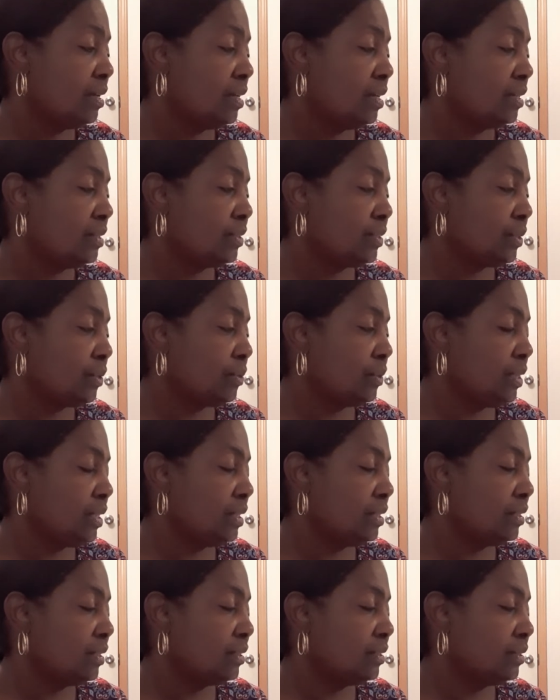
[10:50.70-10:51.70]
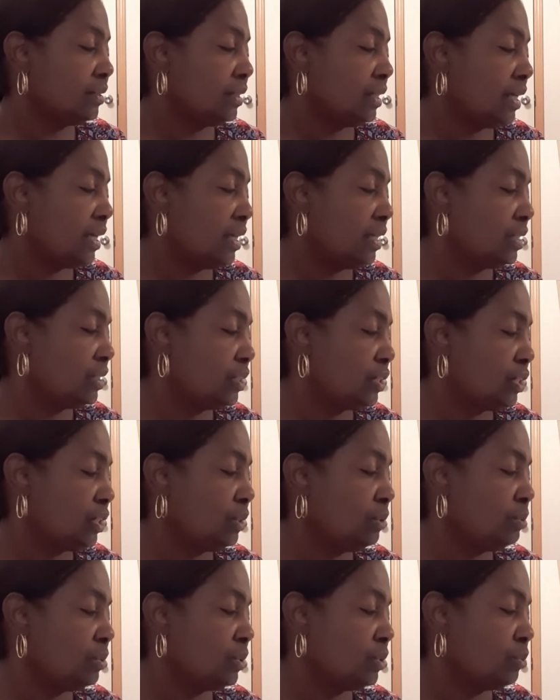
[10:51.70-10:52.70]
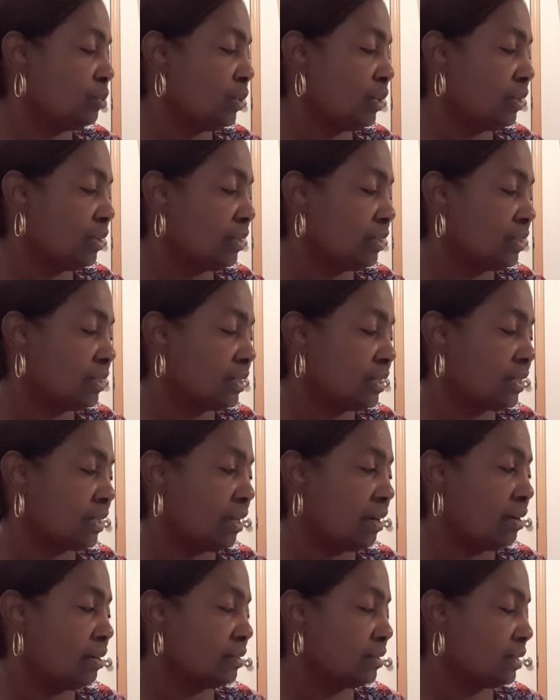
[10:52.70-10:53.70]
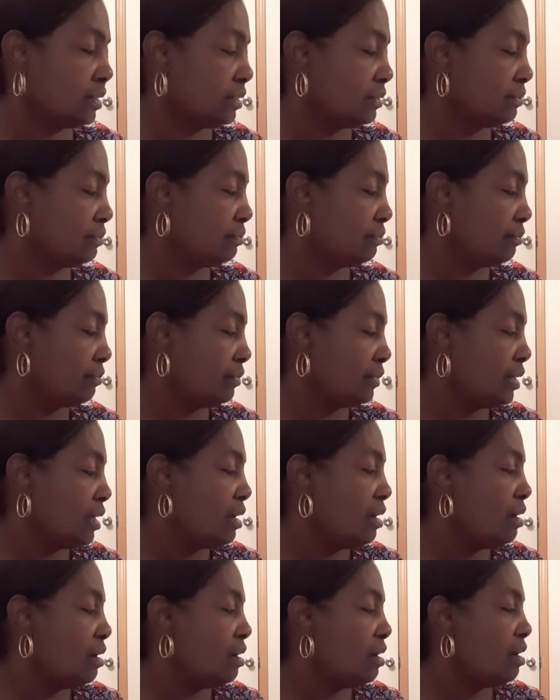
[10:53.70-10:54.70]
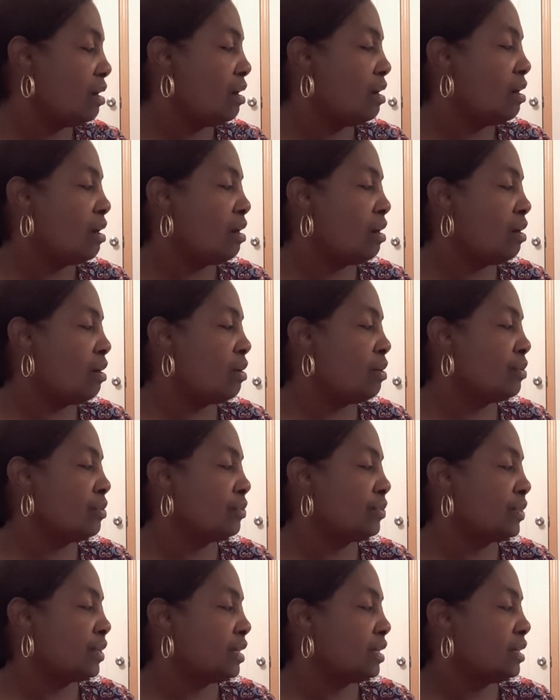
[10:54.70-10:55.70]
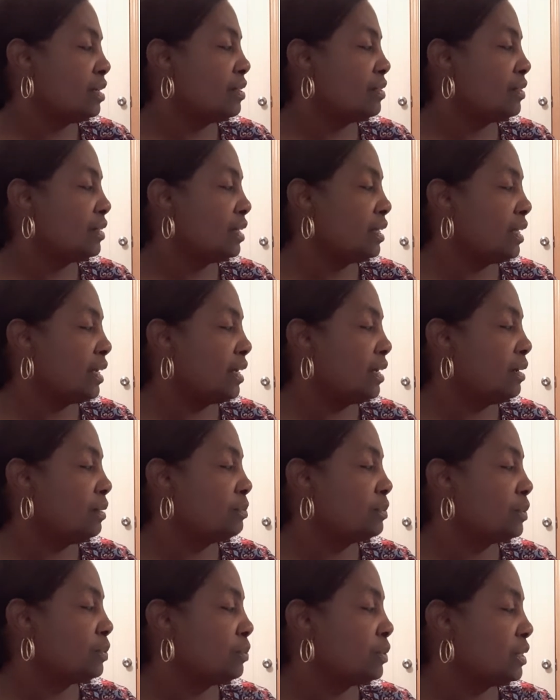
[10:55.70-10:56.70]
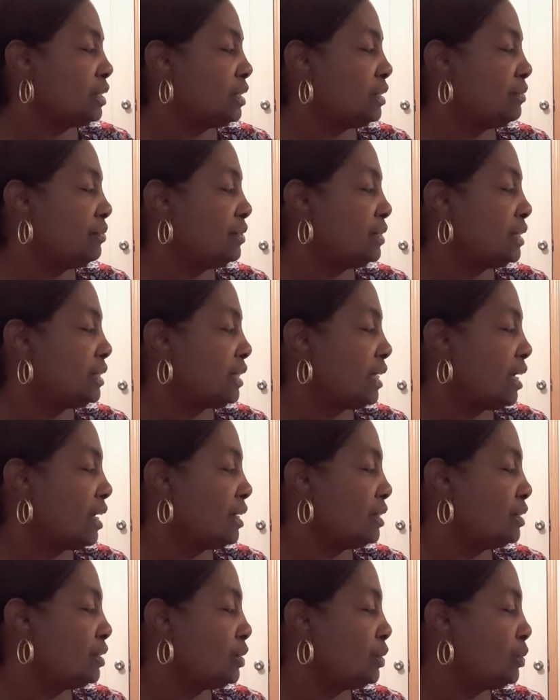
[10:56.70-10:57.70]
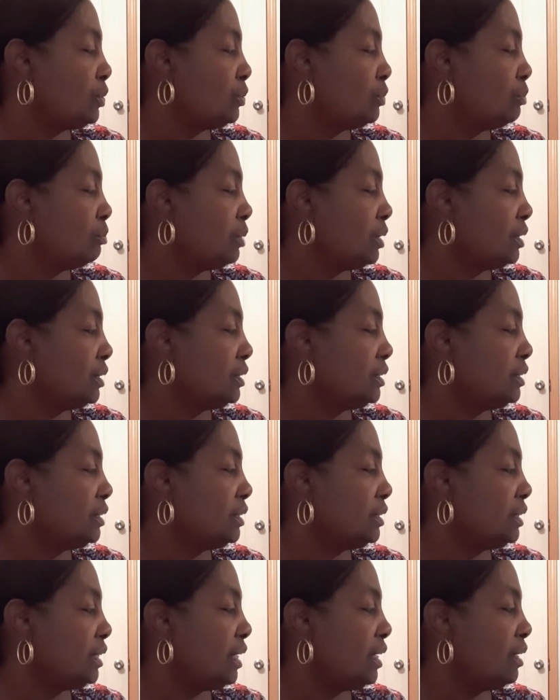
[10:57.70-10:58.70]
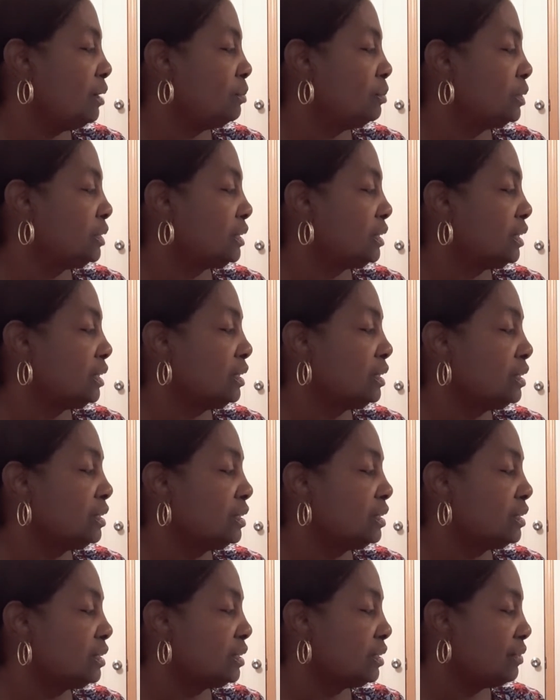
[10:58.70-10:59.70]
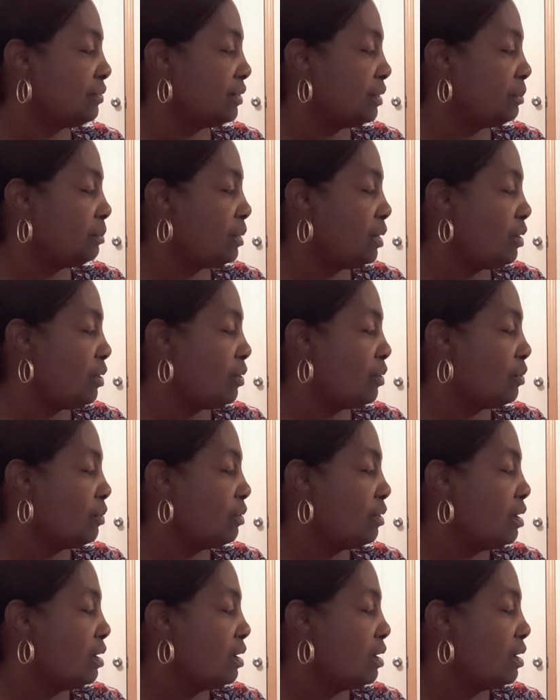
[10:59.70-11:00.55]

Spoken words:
So it looked like she was wearing socks. All the other lambs were different size too, but Little Lamb was the littlest of them all.